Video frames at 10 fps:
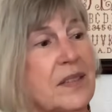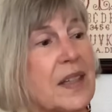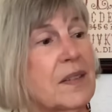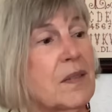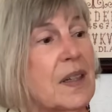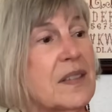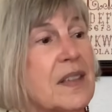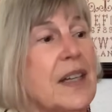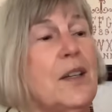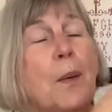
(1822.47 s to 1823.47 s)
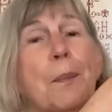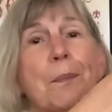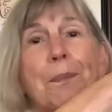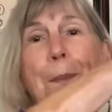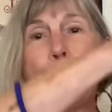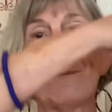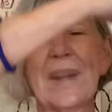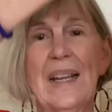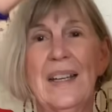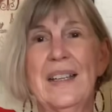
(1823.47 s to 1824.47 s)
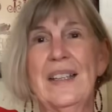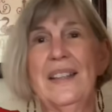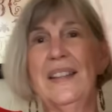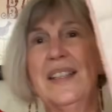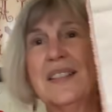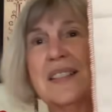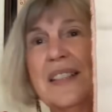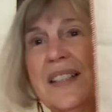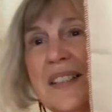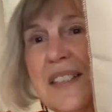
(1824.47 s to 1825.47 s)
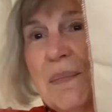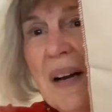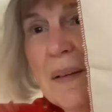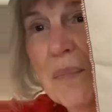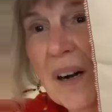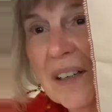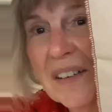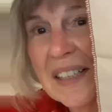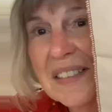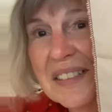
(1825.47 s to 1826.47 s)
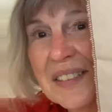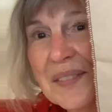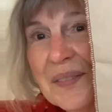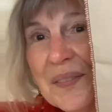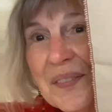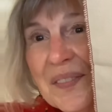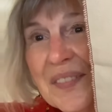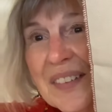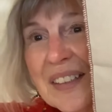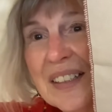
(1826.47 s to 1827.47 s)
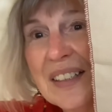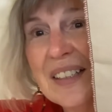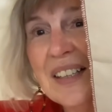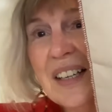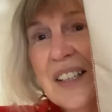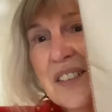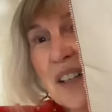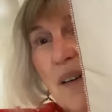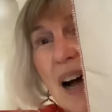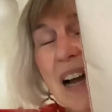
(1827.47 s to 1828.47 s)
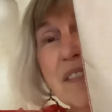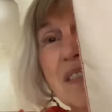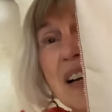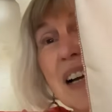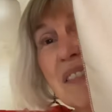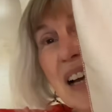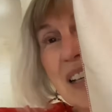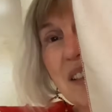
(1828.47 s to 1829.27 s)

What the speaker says: that the right side? Nope. This is my progress. So I've kind